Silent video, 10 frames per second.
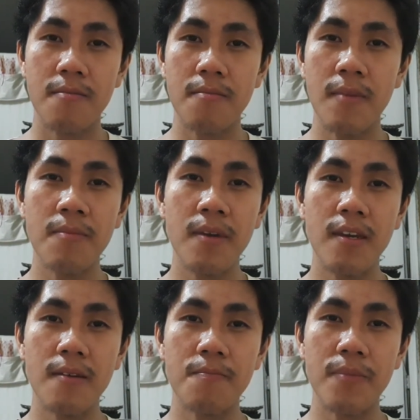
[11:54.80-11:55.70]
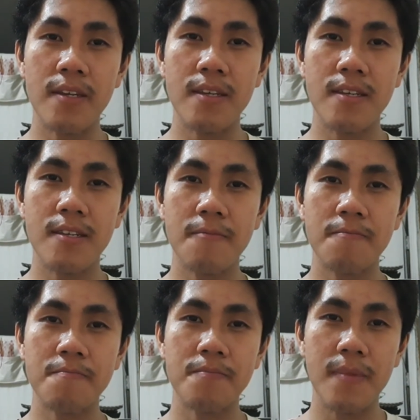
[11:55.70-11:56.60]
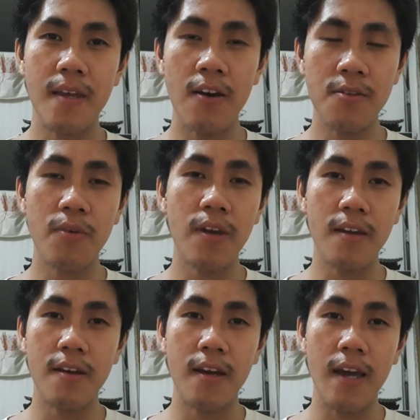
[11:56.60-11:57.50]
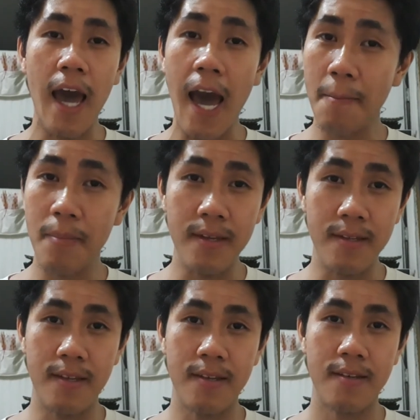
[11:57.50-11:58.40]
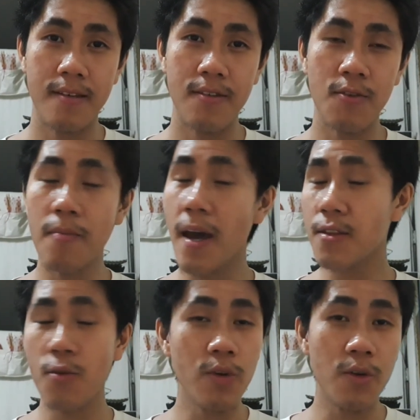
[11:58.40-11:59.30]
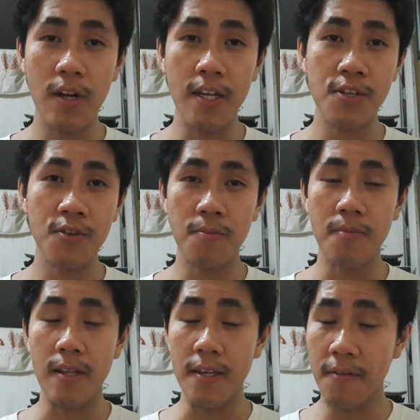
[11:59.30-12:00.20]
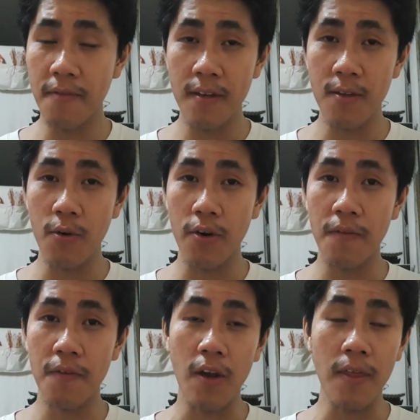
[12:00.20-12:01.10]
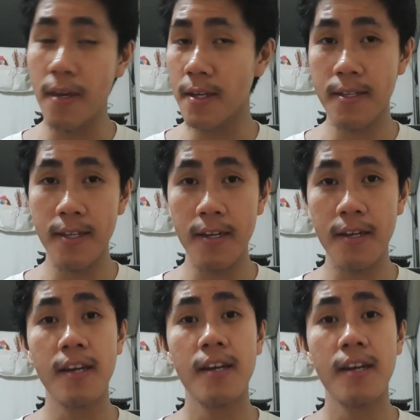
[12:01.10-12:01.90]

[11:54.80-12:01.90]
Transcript: Maybe this outbreak happened no matter what religion you believe in or if you're atheistic.